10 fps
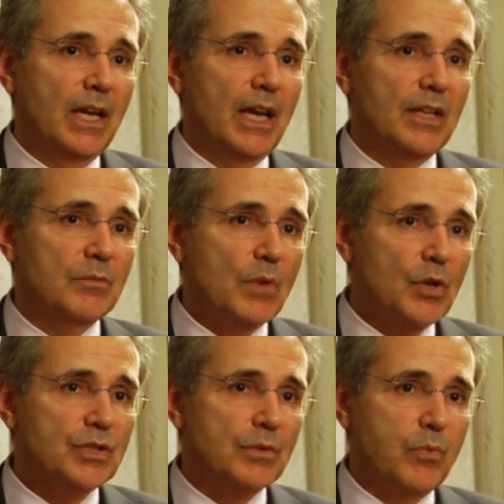And the
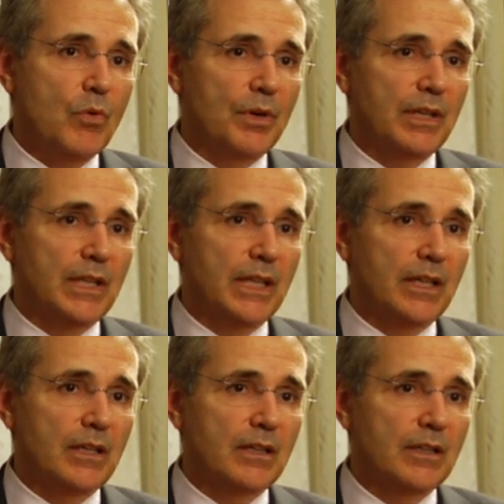most important
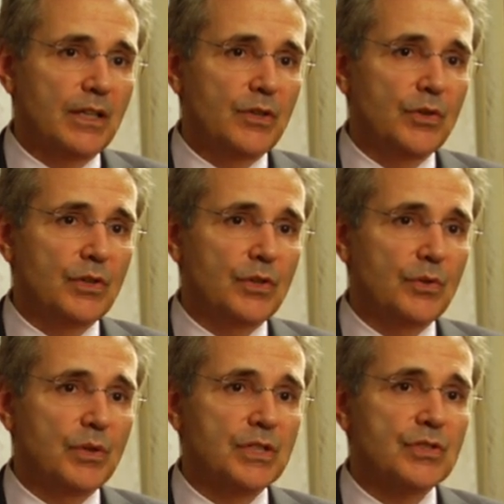thing that you can
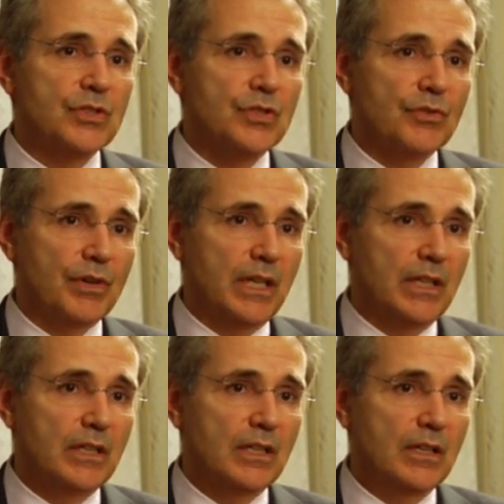do is to screen.
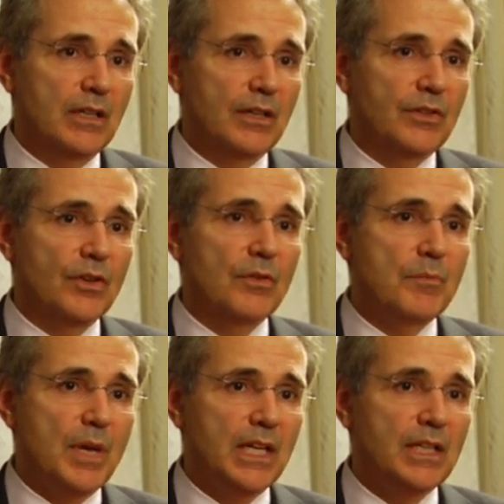There are
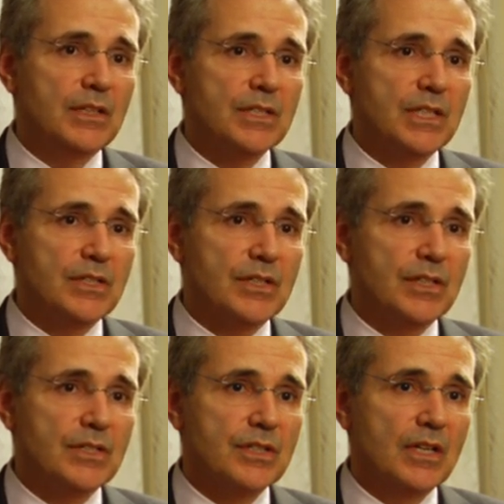many
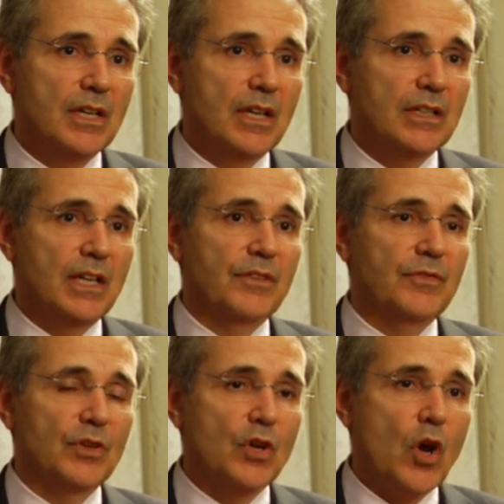diseases that if
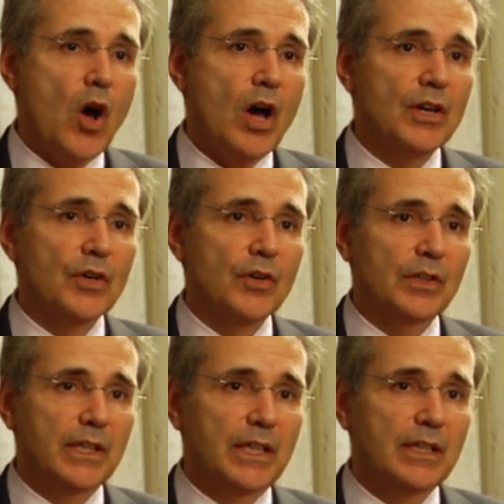they're caught
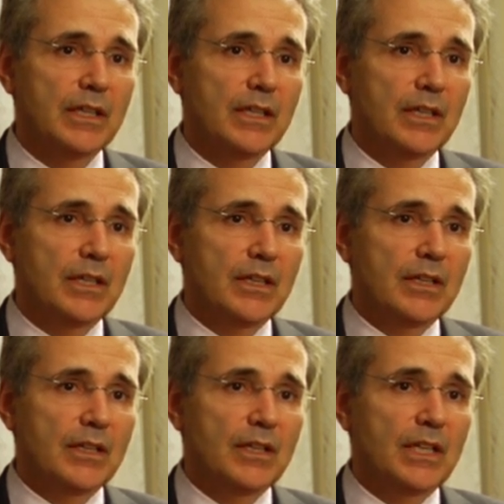early,
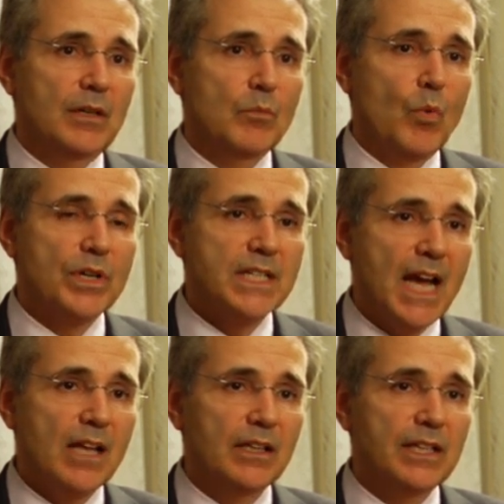the
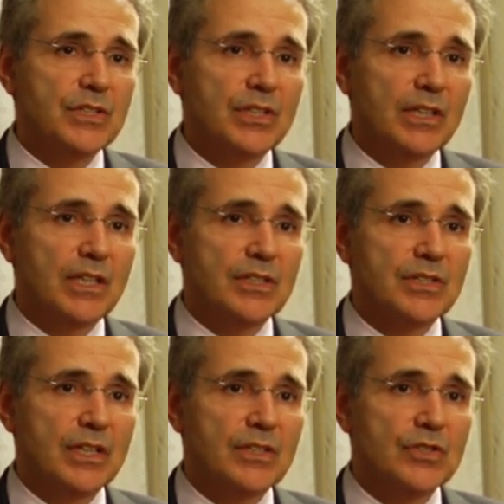mortality
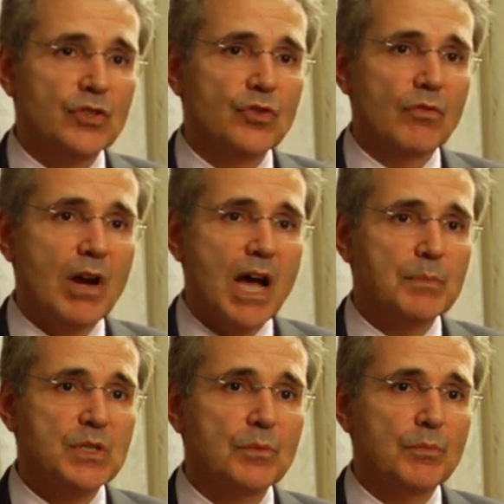statistics
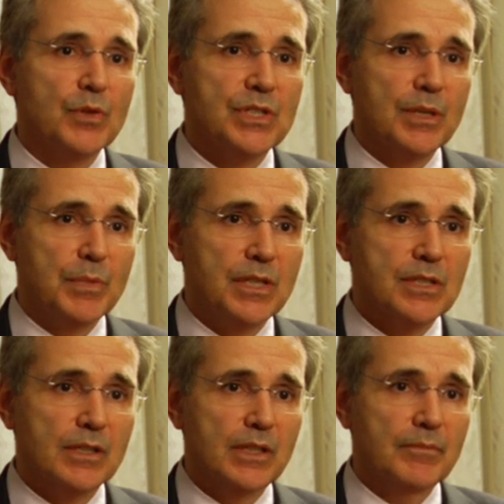drops
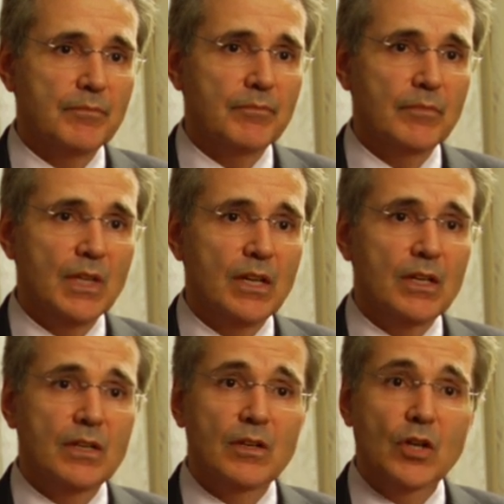precipitously.
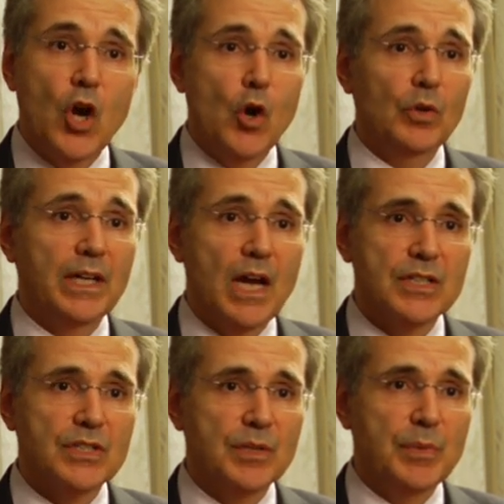
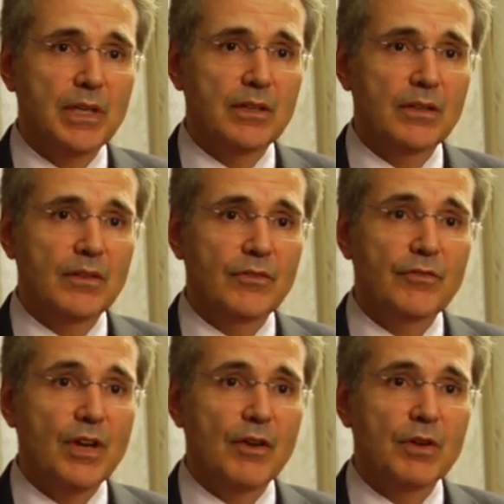Colonoscopy,
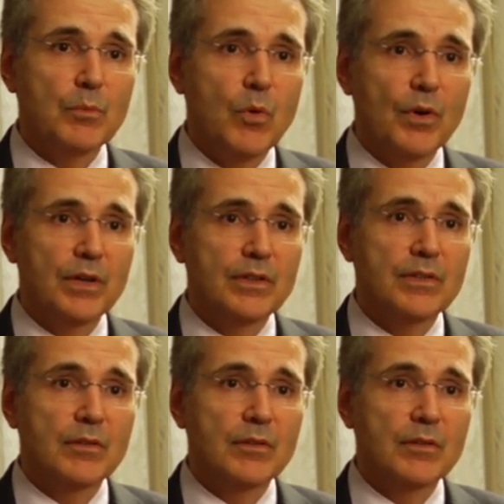very important.